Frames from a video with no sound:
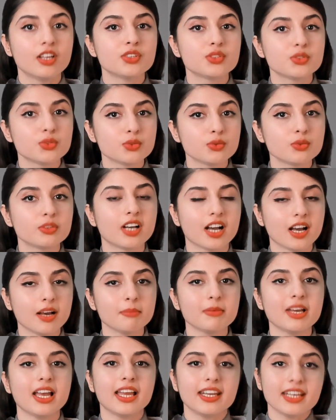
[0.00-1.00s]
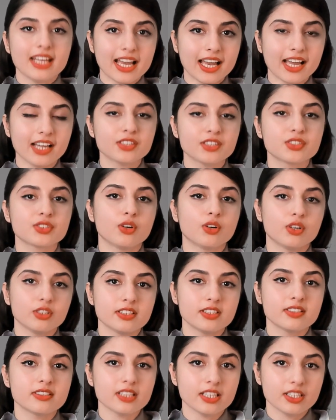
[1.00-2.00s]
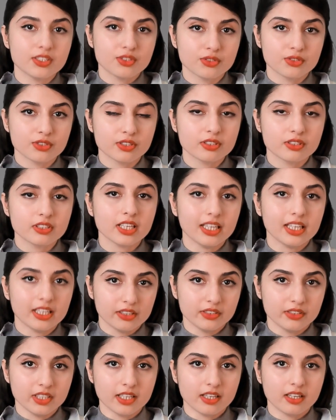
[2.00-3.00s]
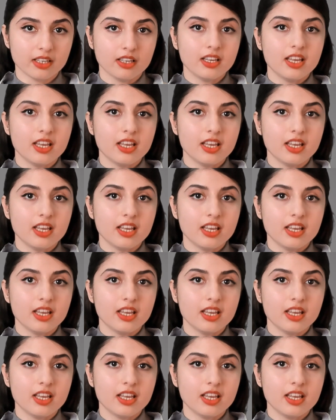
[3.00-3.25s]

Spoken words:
to come and act on this injured area